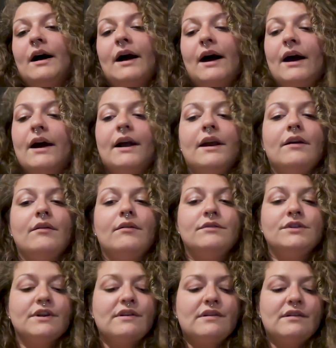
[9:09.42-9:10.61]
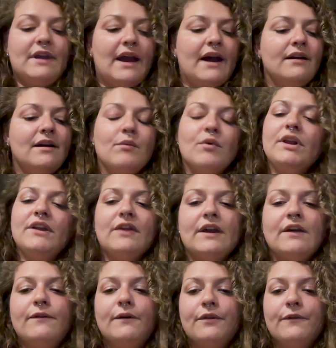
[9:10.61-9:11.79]
I'm really
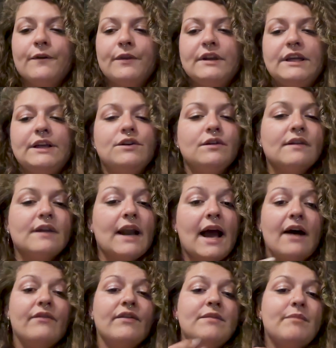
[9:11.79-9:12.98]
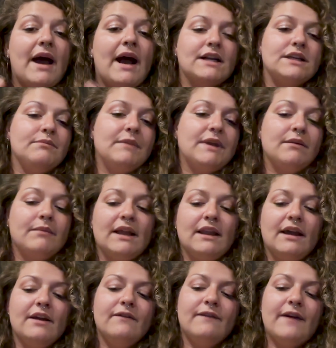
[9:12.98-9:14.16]
thankful for the teachers that have impacted me in my
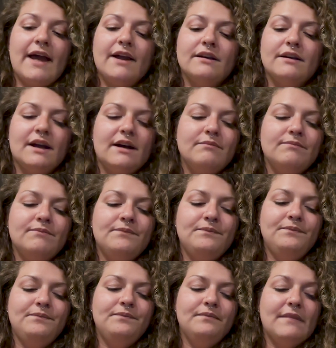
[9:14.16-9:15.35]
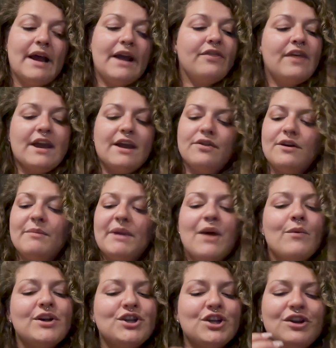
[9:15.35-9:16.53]
life, and I thank them, and I
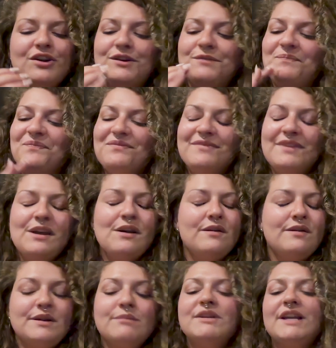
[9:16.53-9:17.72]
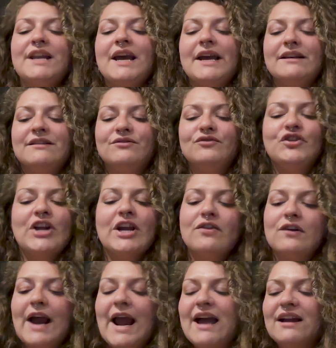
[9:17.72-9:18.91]
wish I could see them today and shake
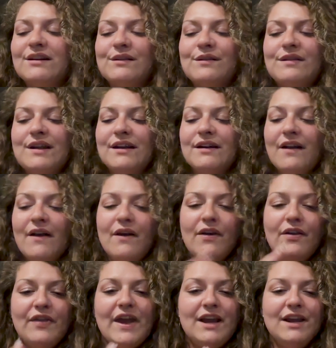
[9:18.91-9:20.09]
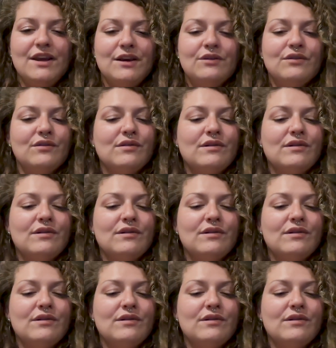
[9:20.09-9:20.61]
their hand and say thank you.